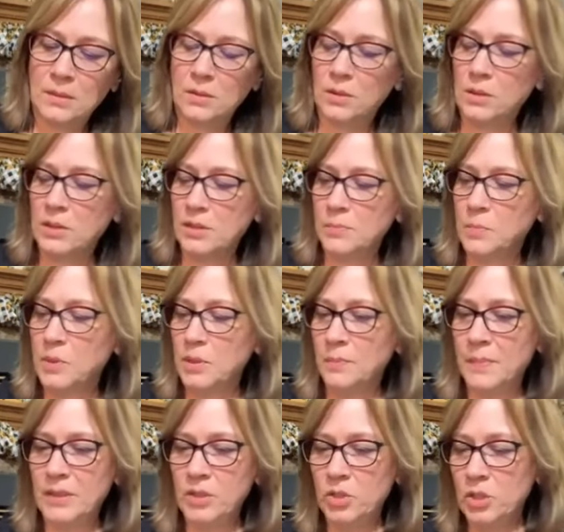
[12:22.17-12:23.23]
So just put a
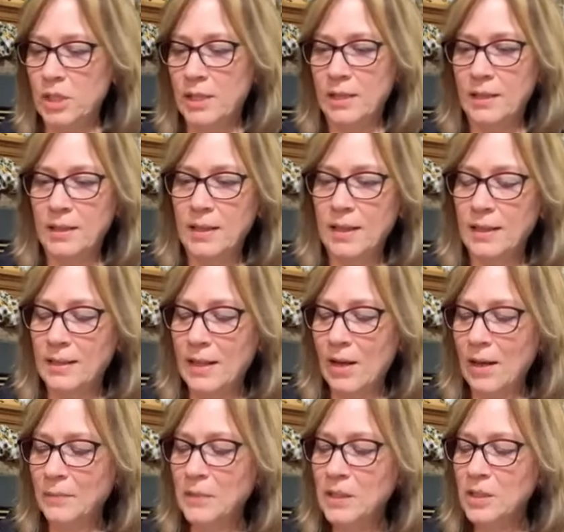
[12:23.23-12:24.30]
bunch on. And now
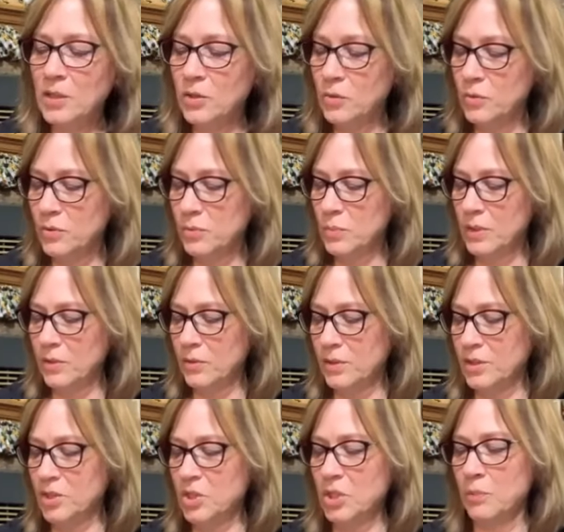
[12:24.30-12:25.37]
I'm gonna use one of the
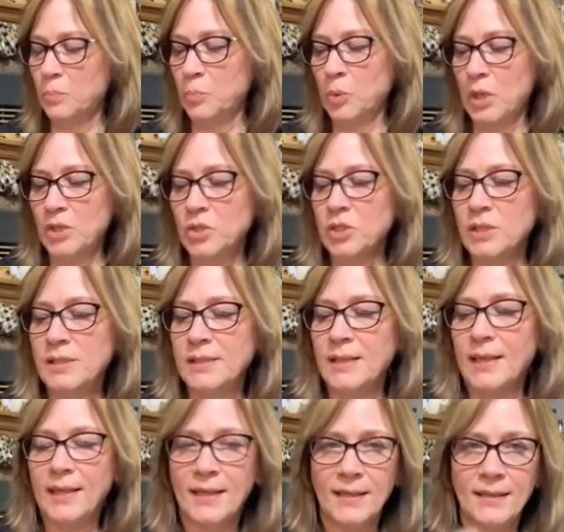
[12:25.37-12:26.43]
chip brushes
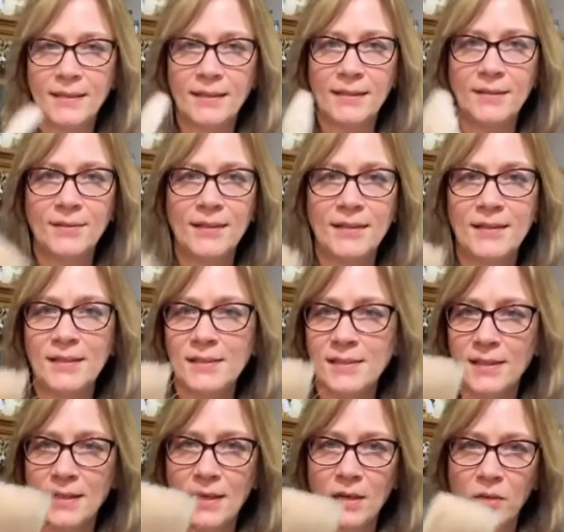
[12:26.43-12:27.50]
again. You get these
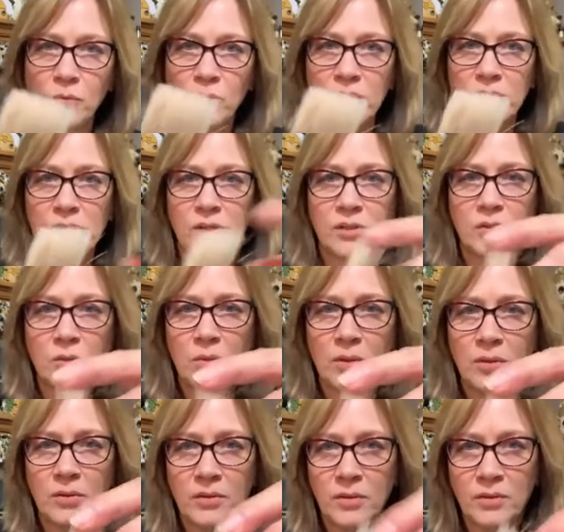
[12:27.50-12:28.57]
at a hardware
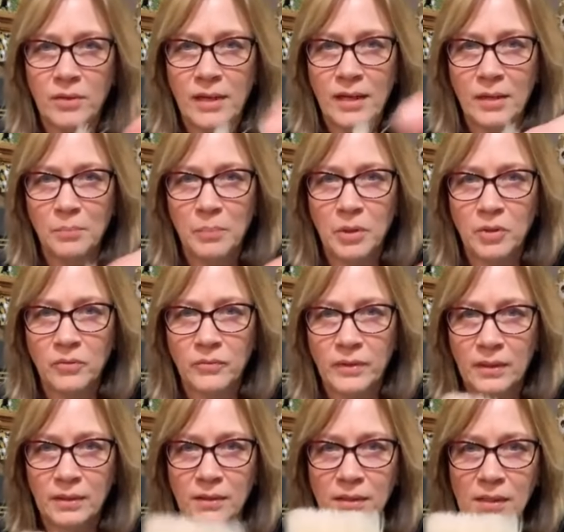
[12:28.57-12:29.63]
store. They're not a
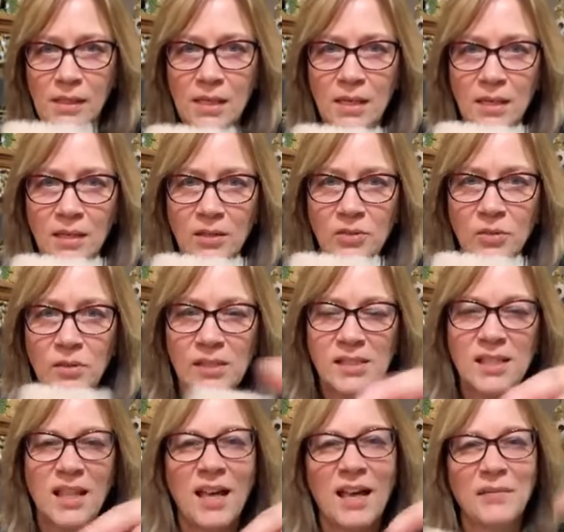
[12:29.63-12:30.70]
perfect, you do this
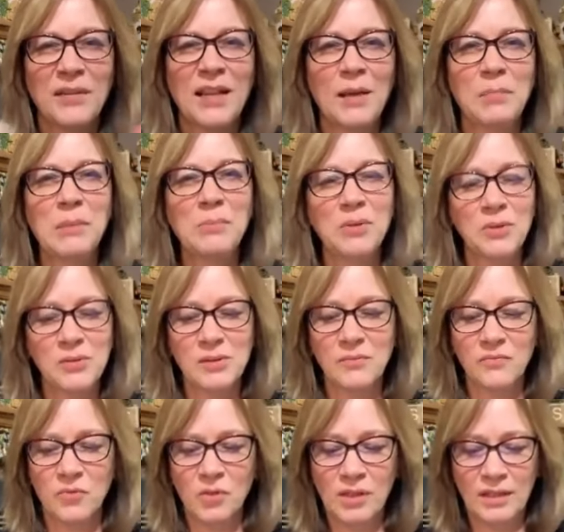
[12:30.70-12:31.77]
a lot. A lot of people use them
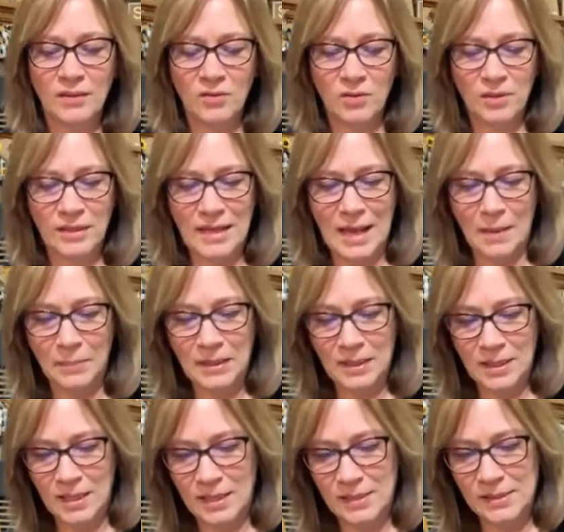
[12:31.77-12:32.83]
for like their
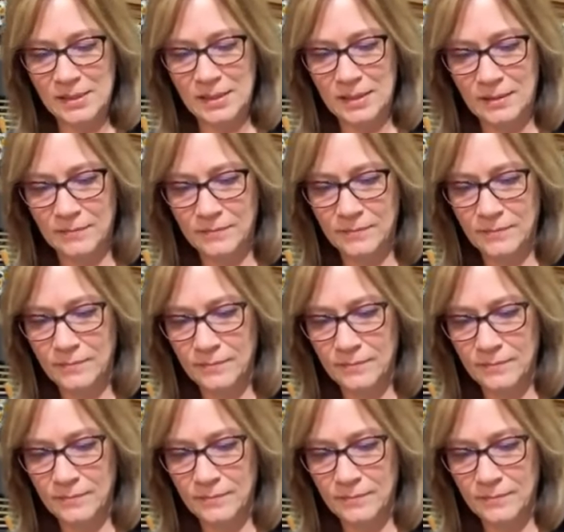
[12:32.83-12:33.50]
napkinizing.